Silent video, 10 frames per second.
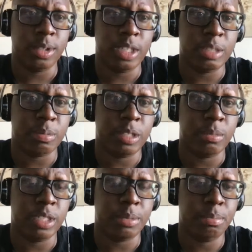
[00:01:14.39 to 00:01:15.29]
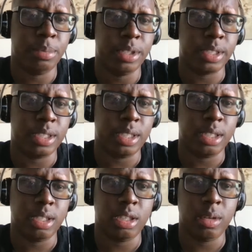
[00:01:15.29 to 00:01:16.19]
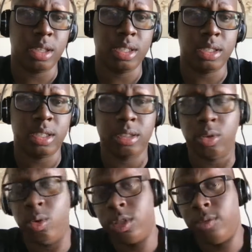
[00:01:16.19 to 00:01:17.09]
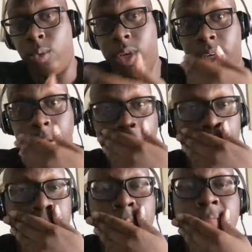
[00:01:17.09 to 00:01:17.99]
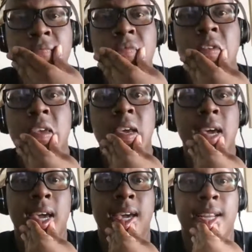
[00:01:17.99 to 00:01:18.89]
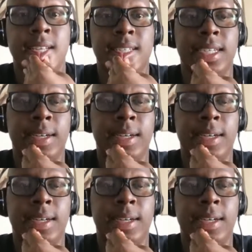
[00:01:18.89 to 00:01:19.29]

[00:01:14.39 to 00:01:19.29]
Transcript: he's pretty much booked throughout the course of a week, and